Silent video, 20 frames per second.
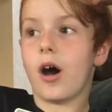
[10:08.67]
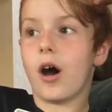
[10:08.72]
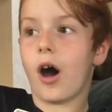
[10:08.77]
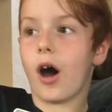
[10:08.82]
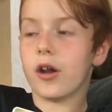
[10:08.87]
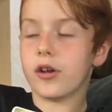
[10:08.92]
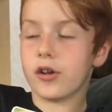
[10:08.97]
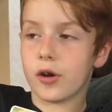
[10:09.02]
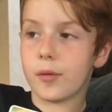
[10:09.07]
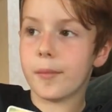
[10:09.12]

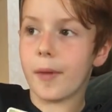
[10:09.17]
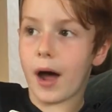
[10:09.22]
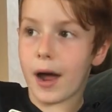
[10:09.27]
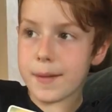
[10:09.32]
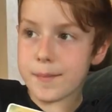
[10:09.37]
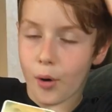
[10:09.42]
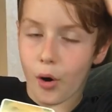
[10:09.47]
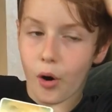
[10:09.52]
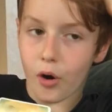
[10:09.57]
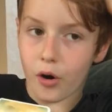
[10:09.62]
under my
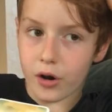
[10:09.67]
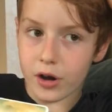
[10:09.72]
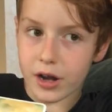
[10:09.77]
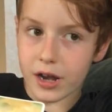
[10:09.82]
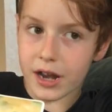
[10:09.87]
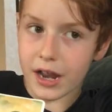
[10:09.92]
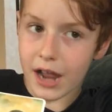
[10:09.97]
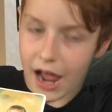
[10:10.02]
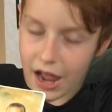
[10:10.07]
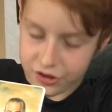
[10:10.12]

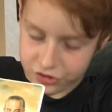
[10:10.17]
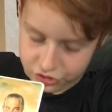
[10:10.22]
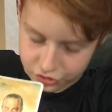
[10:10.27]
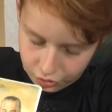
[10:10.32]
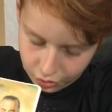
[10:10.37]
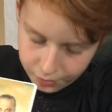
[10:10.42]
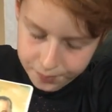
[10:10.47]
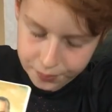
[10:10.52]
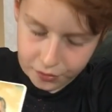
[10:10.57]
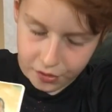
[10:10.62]
party as
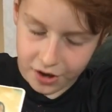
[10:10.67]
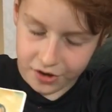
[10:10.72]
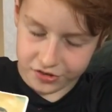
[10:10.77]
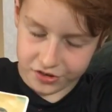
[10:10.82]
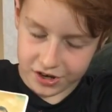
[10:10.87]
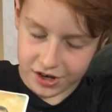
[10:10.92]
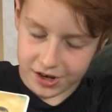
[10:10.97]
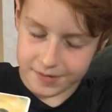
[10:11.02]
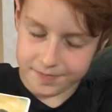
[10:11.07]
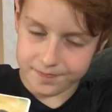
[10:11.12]
your
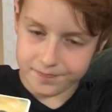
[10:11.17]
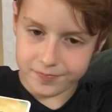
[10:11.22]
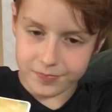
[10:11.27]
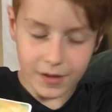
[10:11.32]
president.